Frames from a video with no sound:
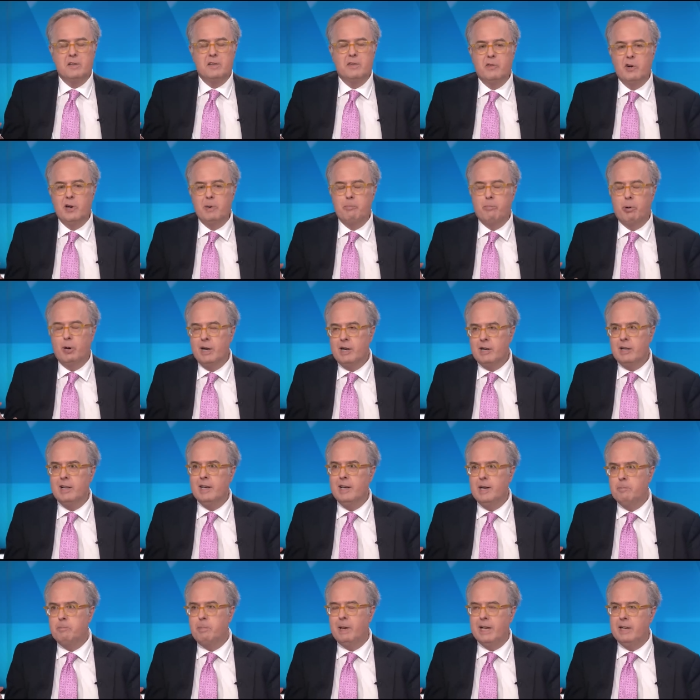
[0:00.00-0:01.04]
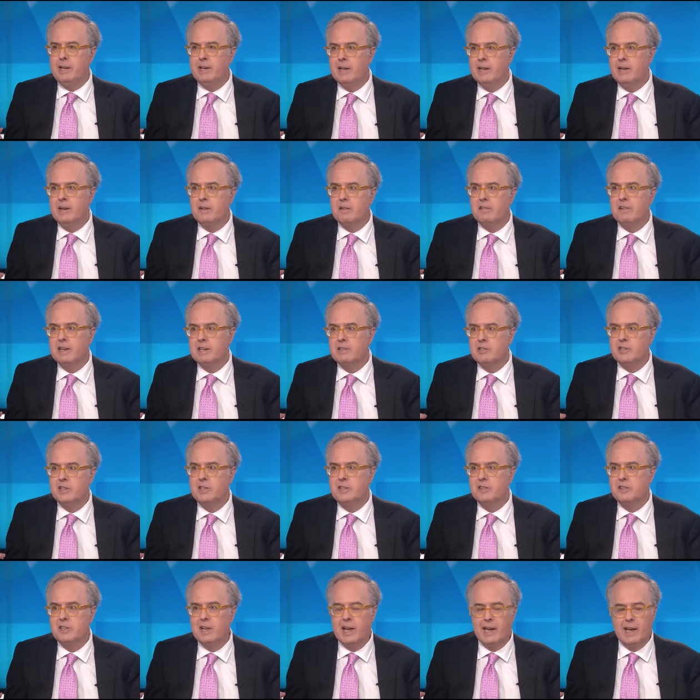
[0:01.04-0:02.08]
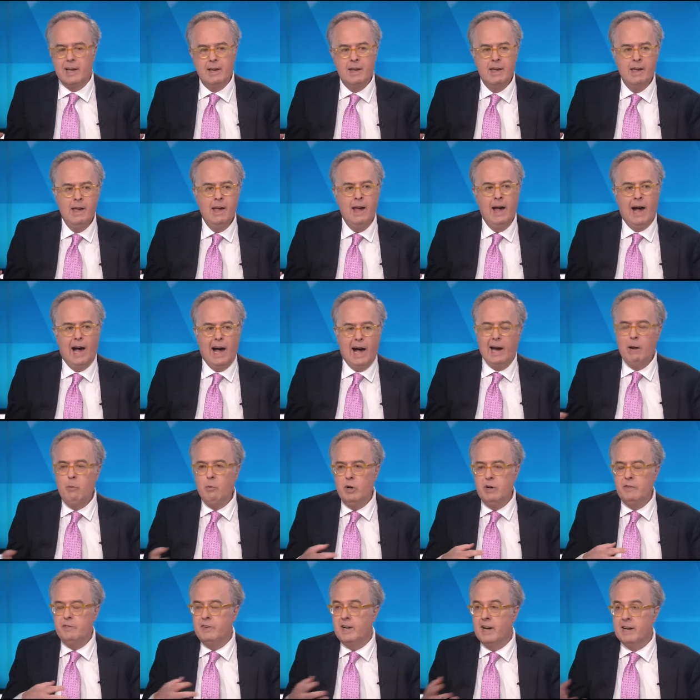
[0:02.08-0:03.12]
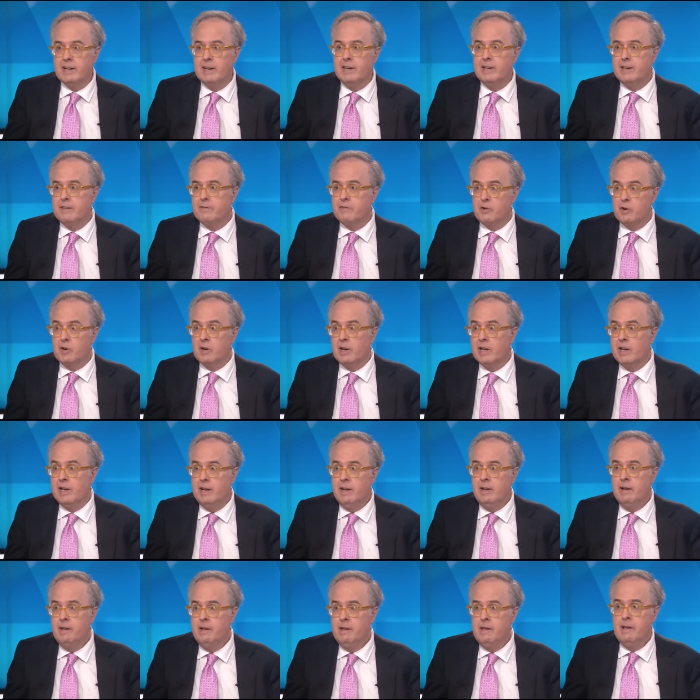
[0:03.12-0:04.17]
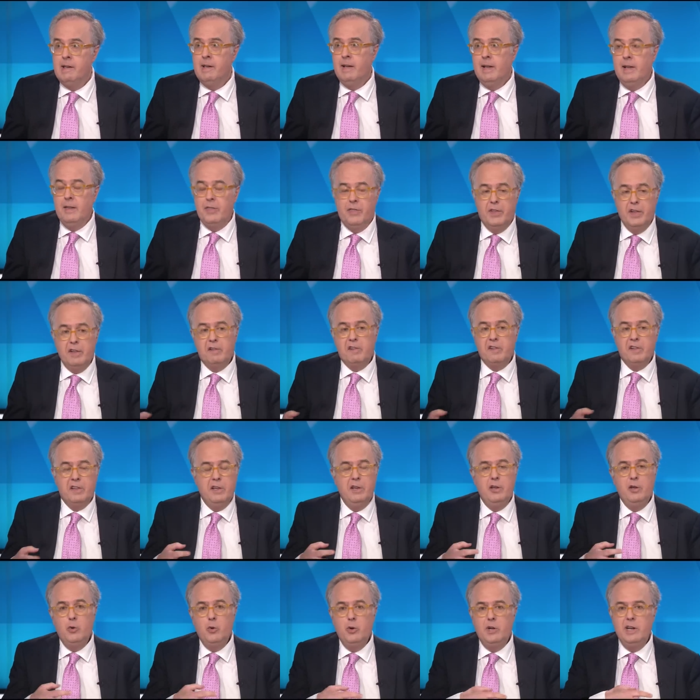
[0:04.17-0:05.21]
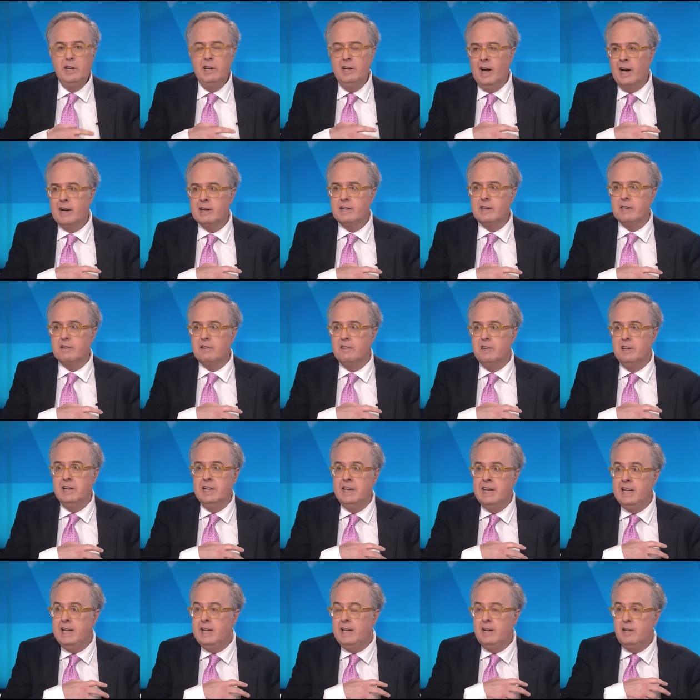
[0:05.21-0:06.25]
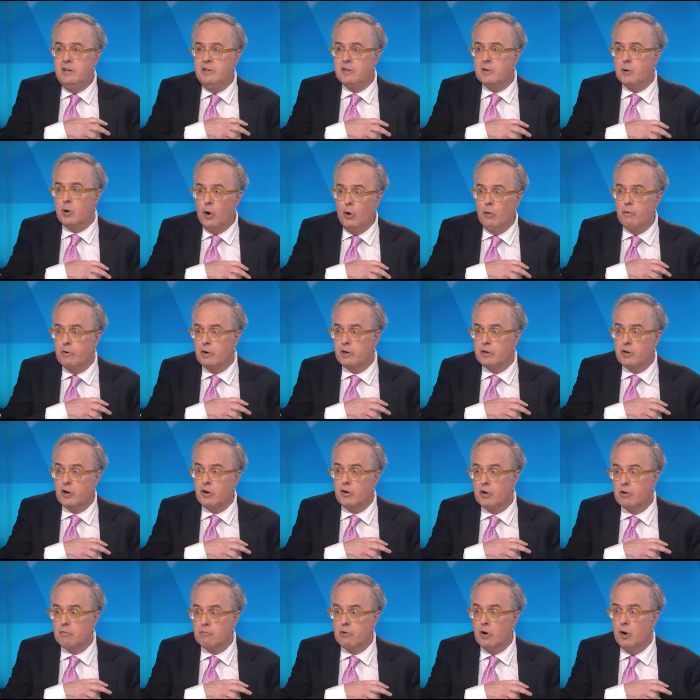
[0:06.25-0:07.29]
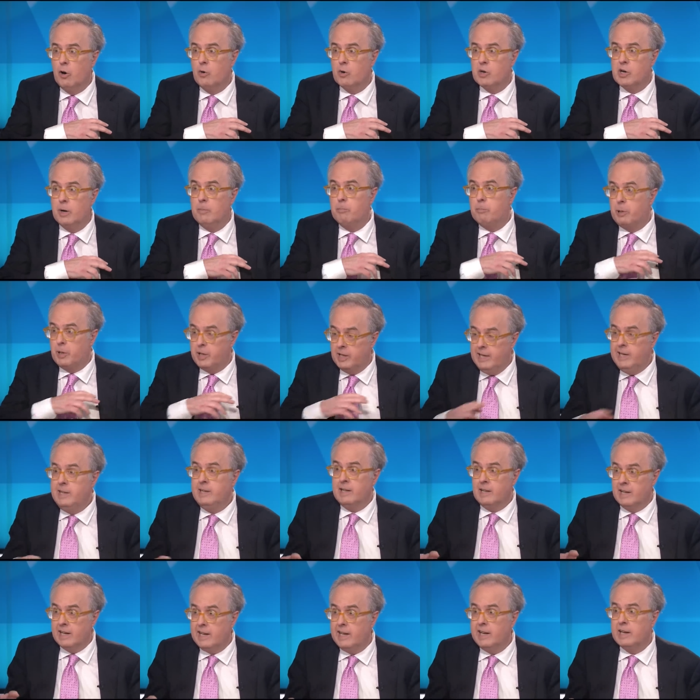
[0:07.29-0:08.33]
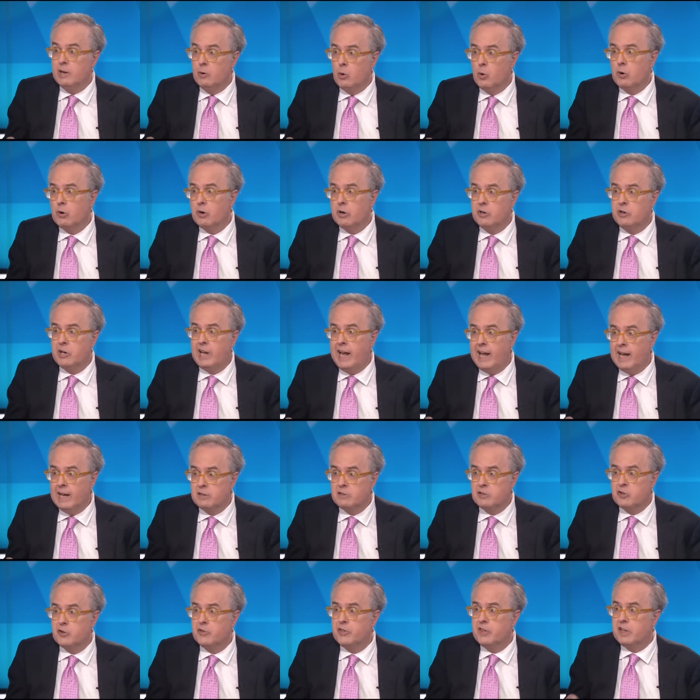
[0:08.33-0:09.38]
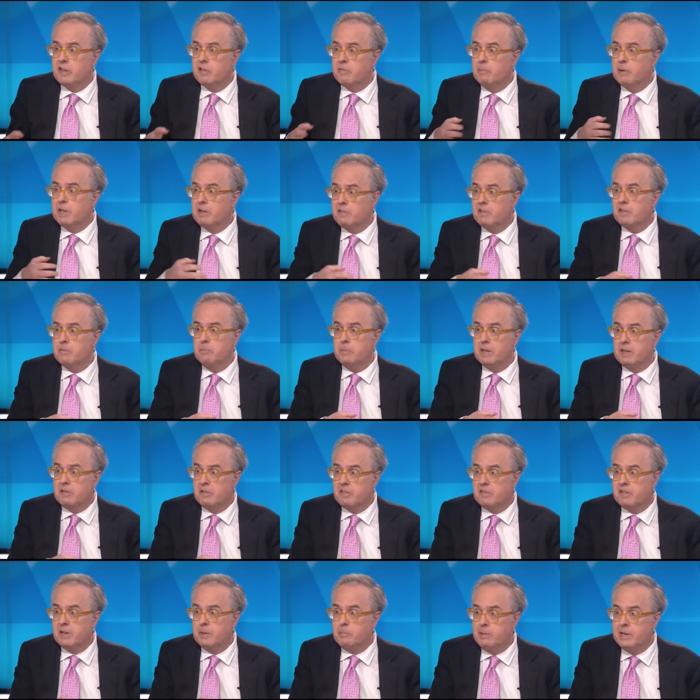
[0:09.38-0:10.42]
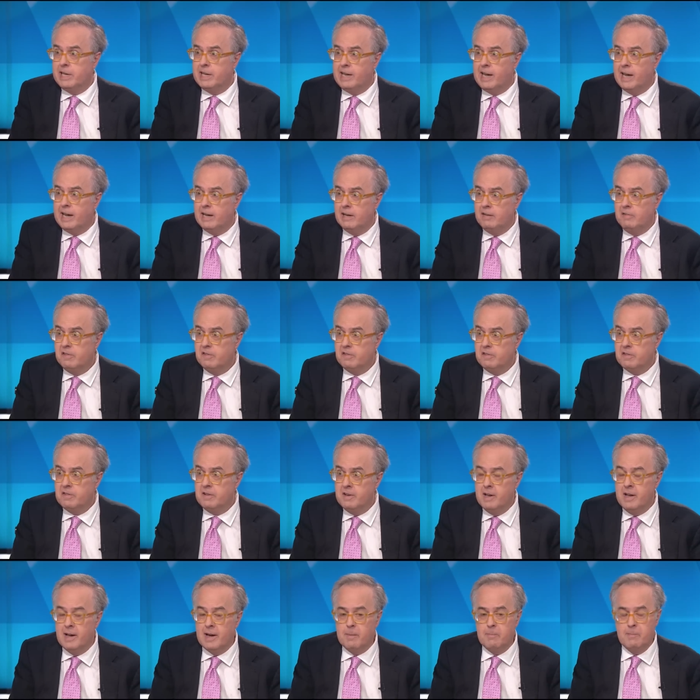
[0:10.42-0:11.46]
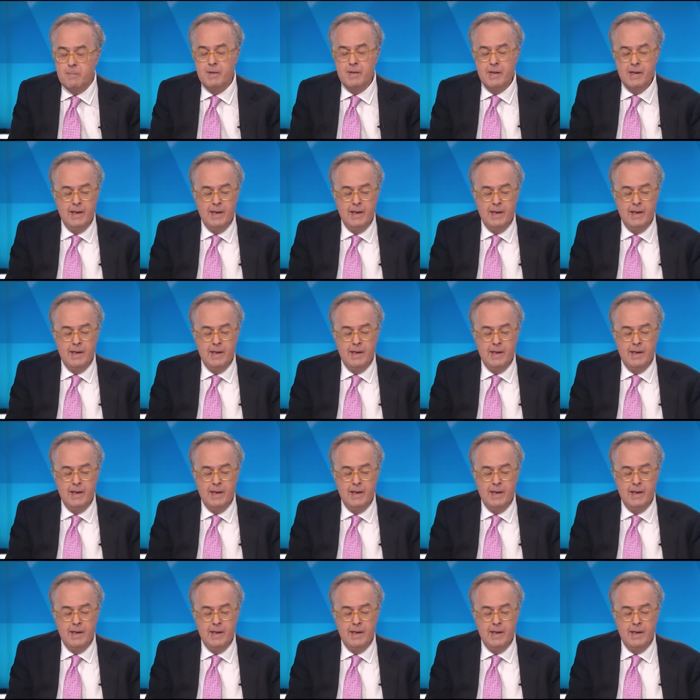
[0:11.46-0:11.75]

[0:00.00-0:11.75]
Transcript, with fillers: It's a very prickly opinion, essentially saying, I would have done it differently. This, you did not just need to overturn Roe completely in order to answer this Miss, Mississippi case. Um,